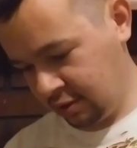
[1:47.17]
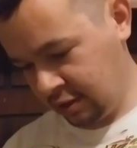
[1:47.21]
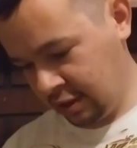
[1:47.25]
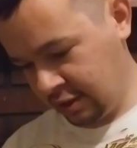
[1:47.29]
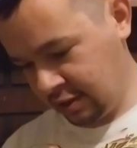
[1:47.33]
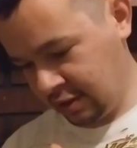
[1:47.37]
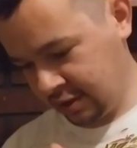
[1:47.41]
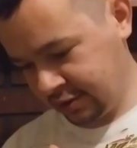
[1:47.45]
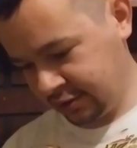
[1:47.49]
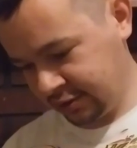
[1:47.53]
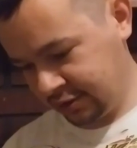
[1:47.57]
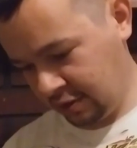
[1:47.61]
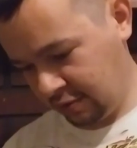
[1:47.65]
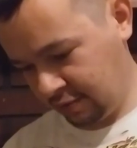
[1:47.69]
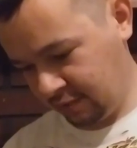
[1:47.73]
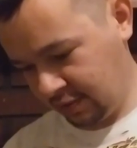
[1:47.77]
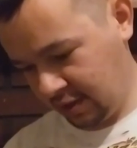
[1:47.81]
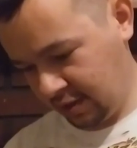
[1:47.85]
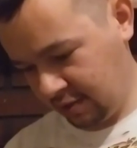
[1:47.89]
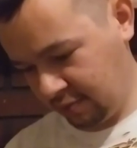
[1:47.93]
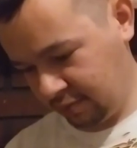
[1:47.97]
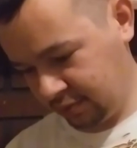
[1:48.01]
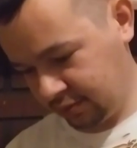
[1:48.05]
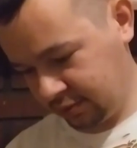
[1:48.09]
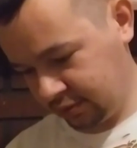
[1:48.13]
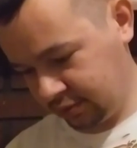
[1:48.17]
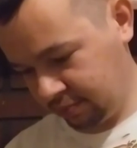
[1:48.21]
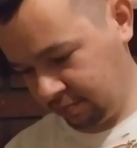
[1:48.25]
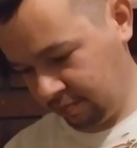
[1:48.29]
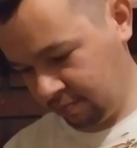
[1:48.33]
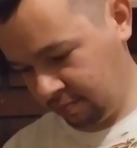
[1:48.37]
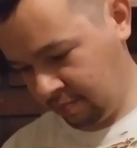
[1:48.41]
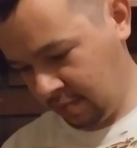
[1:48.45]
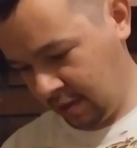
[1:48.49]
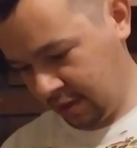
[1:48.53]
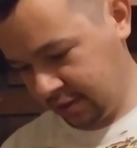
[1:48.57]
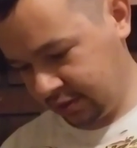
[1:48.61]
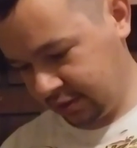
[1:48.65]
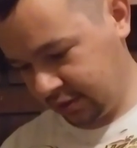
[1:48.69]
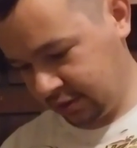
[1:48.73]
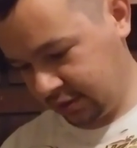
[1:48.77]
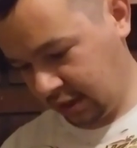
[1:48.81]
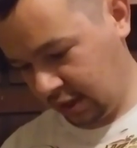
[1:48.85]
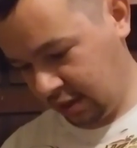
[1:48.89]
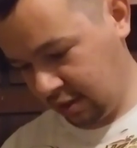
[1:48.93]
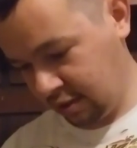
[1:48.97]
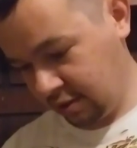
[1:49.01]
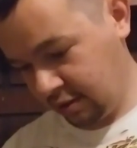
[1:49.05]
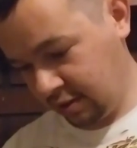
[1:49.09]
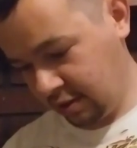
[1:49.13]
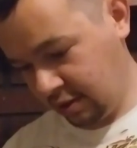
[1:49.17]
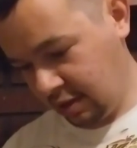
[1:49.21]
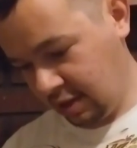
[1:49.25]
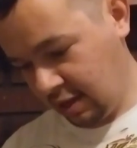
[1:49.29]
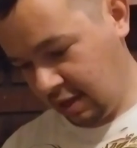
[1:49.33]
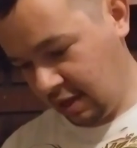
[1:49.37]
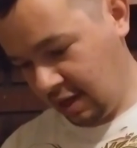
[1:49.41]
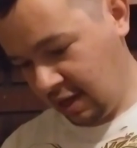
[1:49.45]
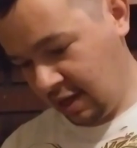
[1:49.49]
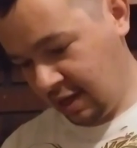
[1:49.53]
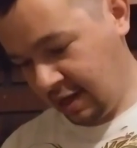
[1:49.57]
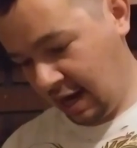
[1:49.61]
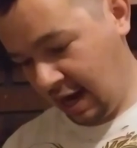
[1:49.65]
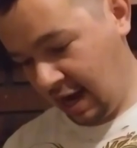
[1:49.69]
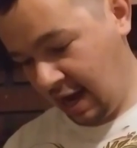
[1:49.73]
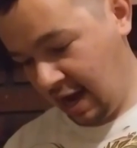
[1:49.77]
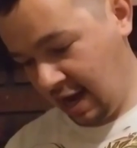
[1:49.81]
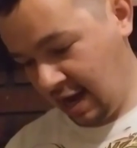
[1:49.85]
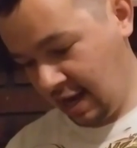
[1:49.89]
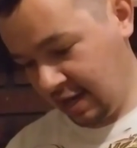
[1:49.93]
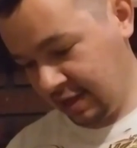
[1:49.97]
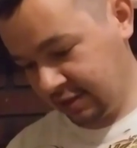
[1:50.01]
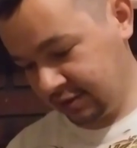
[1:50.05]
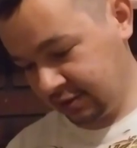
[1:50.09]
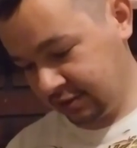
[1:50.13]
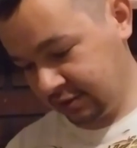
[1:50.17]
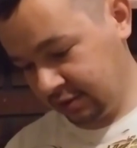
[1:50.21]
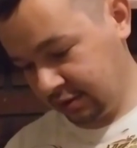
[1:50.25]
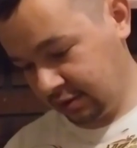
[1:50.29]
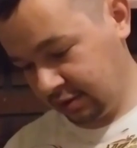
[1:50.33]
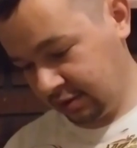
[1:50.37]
That's not what I was meant to say. It has